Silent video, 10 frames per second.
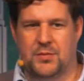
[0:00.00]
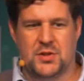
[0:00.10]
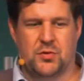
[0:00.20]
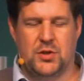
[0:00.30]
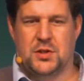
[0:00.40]

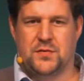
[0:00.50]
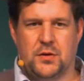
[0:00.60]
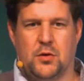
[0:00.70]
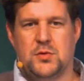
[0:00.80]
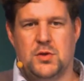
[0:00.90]
This reaches
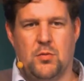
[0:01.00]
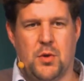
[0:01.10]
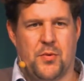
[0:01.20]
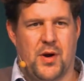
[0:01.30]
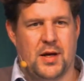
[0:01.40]
from
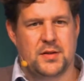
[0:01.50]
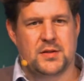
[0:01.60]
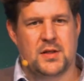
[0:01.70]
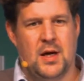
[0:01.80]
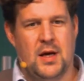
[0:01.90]
consumer
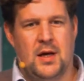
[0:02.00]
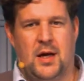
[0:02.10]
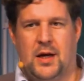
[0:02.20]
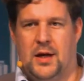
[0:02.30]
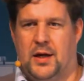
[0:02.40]
brands,
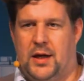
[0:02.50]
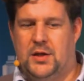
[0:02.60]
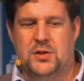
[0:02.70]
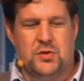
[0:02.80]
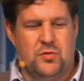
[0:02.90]

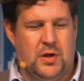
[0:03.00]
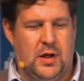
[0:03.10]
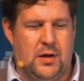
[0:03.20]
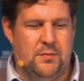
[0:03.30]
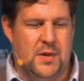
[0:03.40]

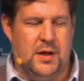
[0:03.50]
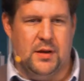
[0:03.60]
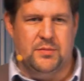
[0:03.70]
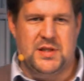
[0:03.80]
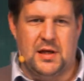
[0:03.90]
industry,
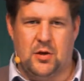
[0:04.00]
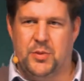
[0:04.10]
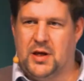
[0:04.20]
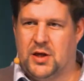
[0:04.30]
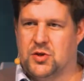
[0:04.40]

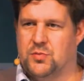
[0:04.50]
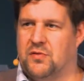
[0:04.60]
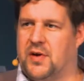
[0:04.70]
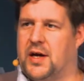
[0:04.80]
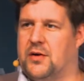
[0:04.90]
telecommunication
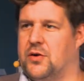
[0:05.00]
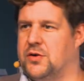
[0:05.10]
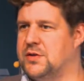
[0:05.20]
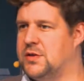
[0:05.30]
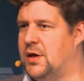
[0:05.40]

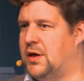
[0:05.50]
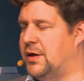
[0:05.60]
providers.